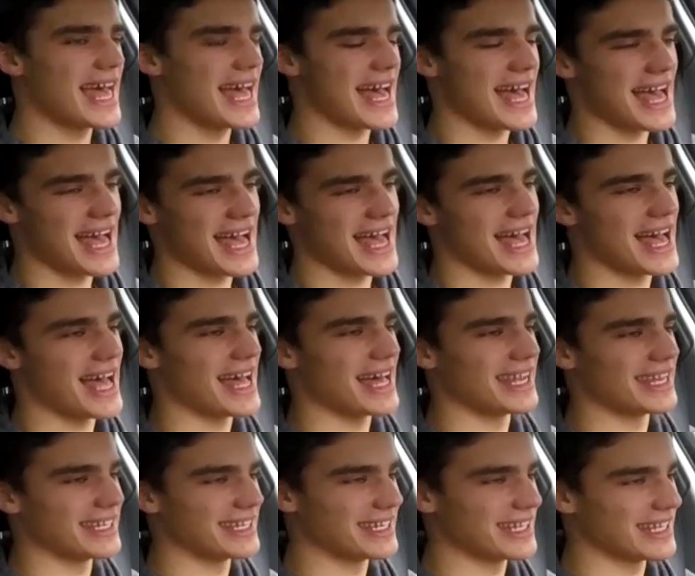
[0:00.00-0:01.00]

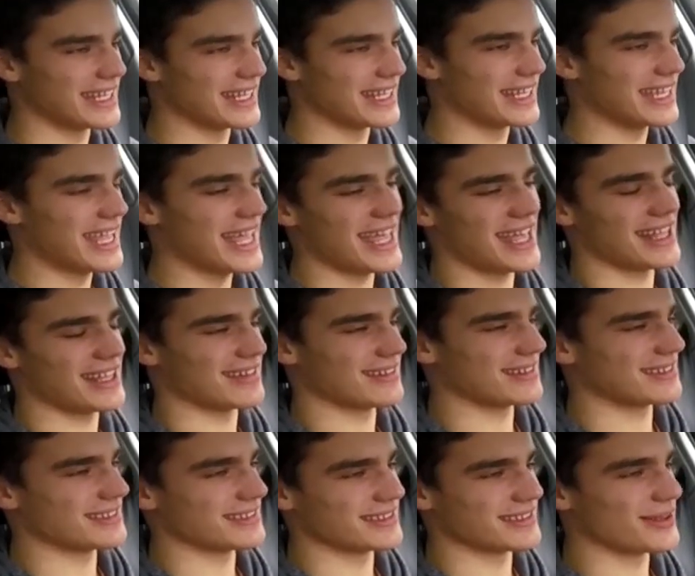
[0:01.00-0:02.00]
And
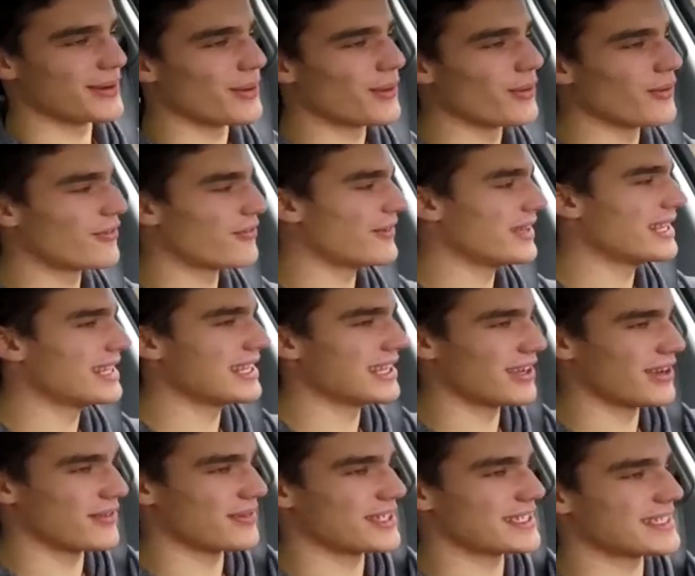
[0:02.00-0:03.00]
yeah, the whole
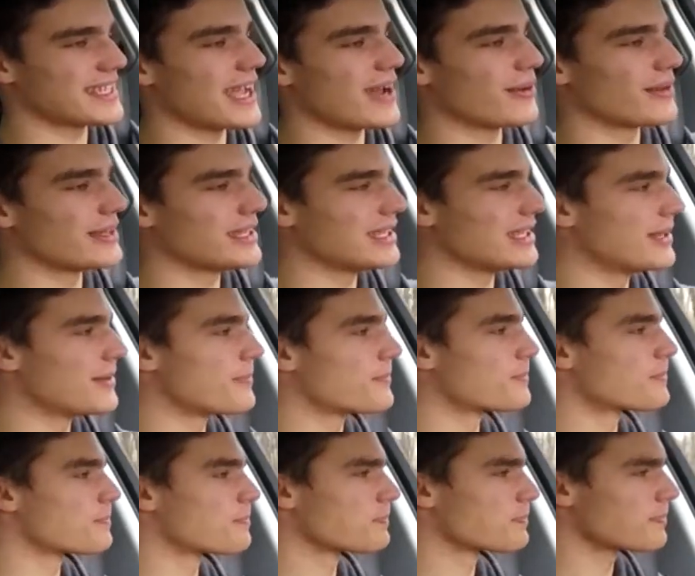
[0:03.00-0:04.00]
feeling of this Audi
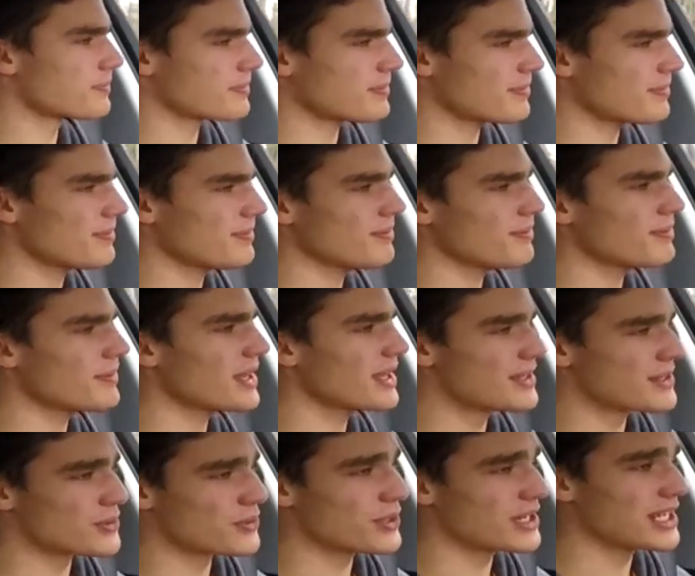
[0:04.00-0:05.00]

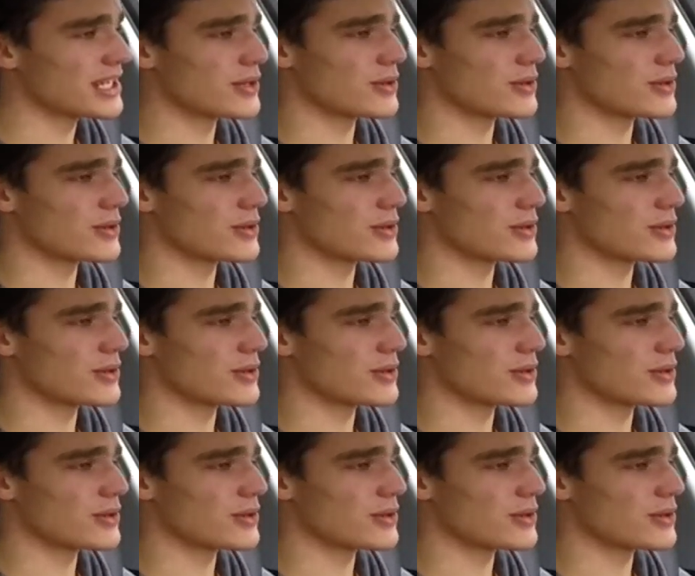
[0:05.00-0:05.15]
is really